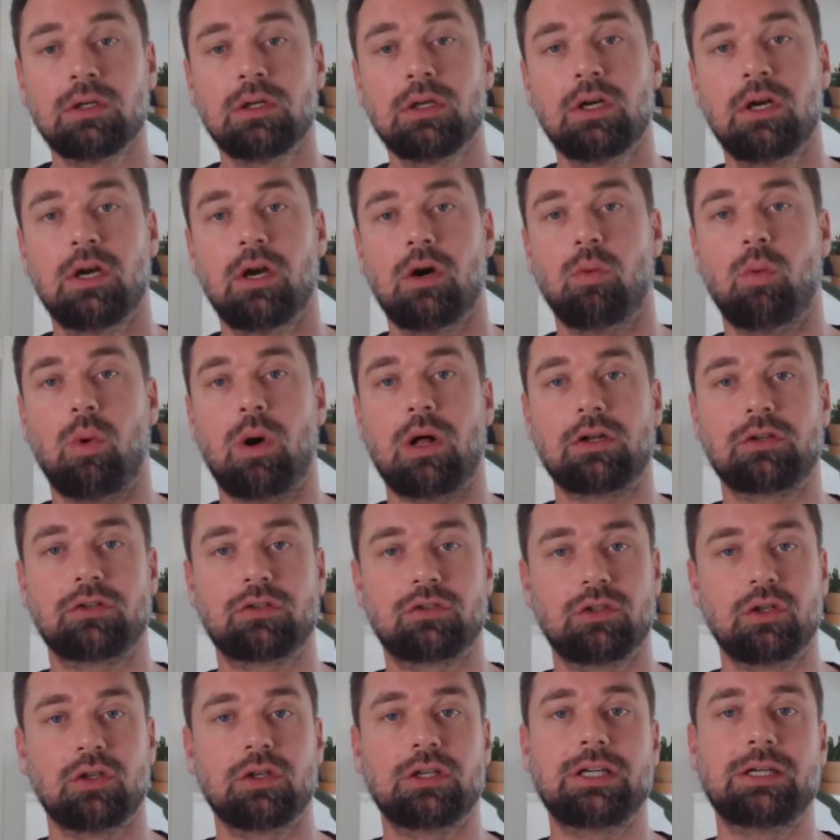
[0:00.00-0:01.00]
while
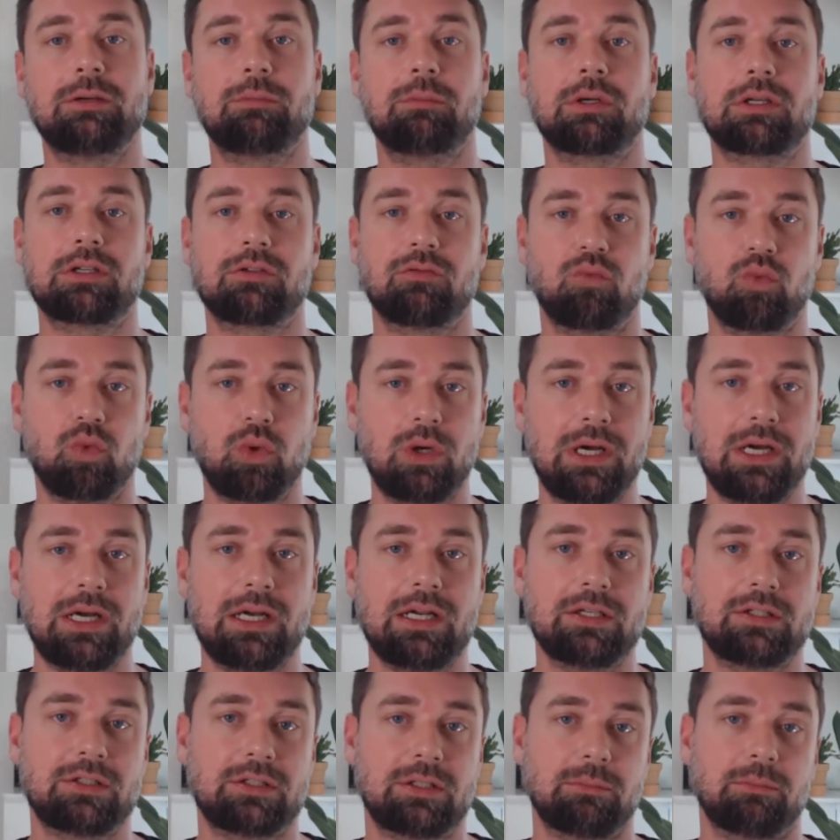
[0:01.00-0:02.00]
still keeping it really
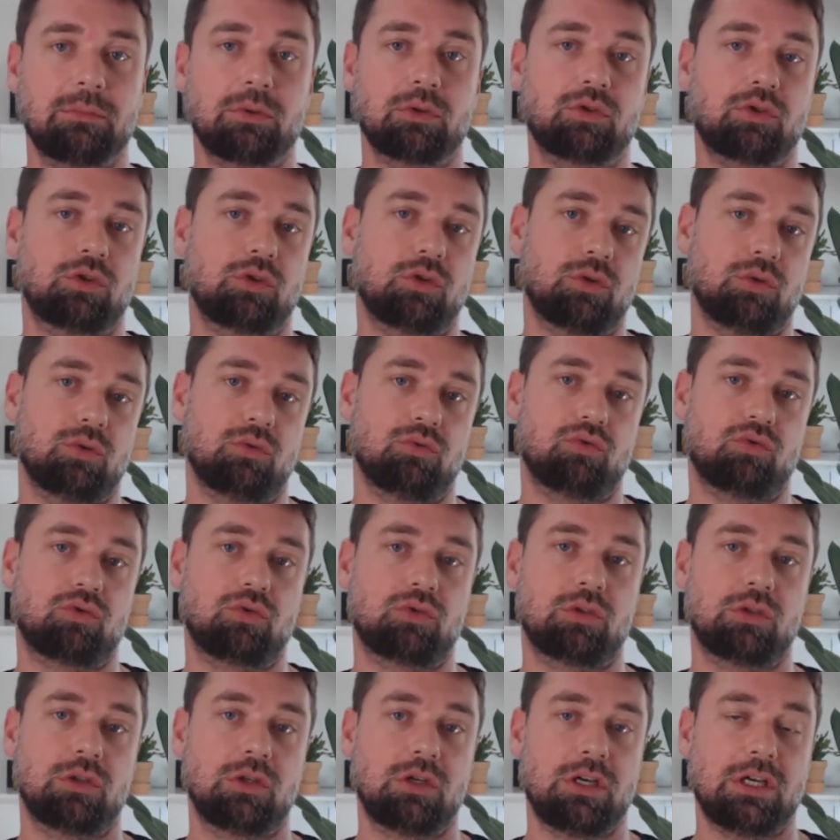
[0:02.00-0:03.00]
simple to use,
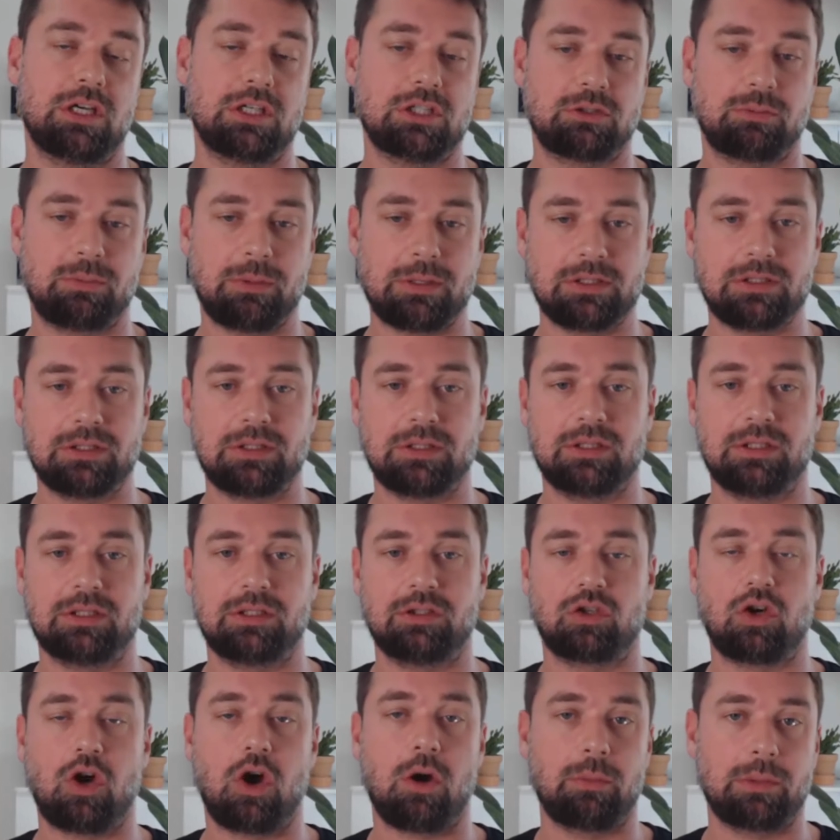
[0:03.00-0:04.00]
especially in
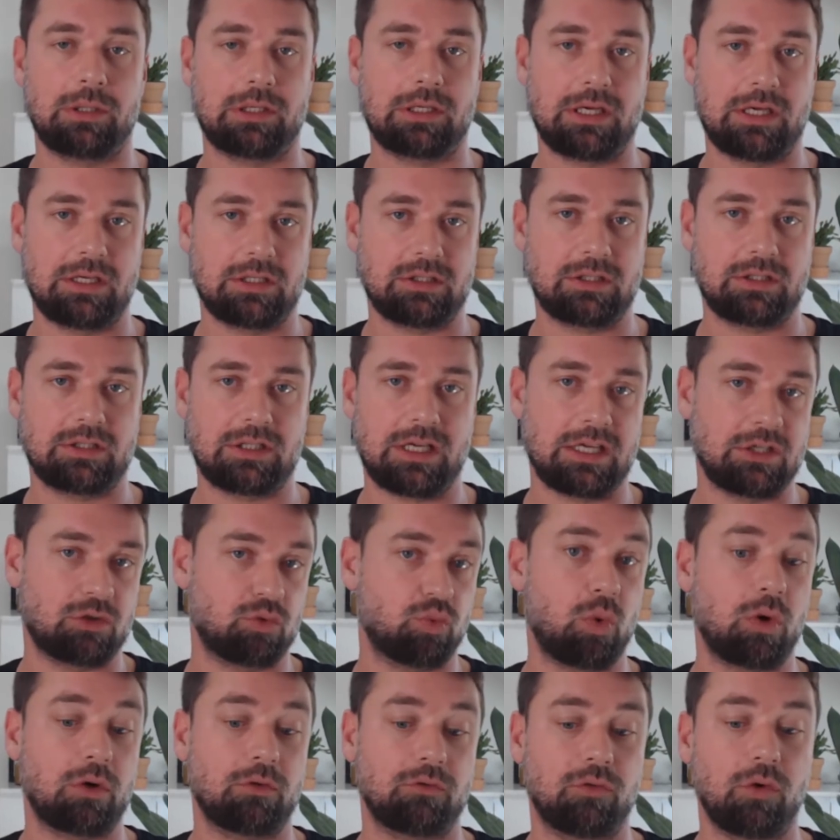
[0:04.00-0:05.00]
common cases as
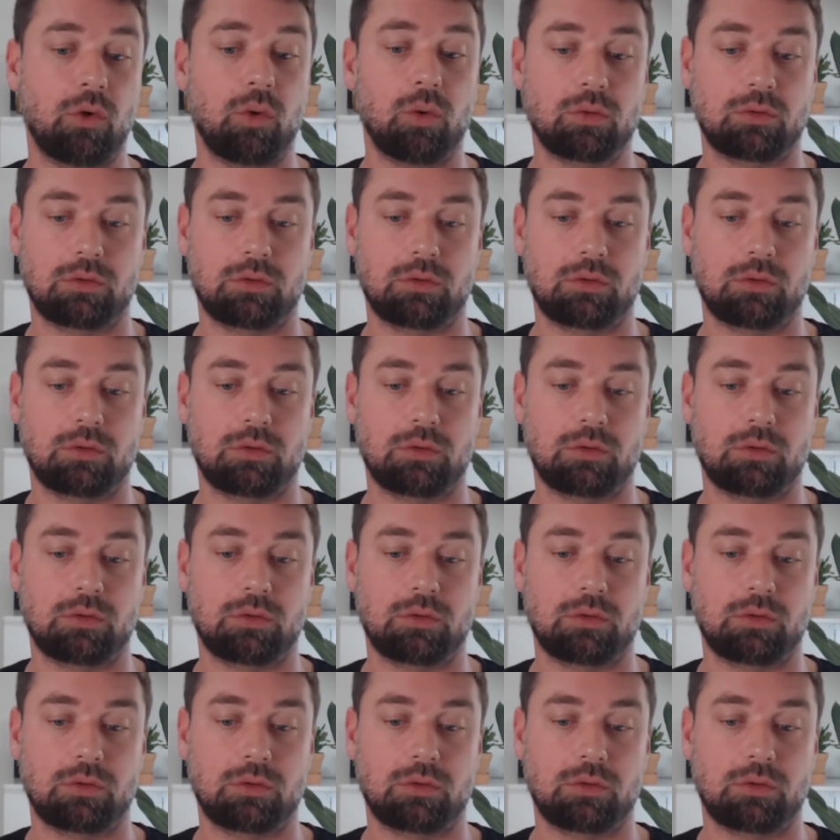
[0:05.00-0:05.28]
one fold.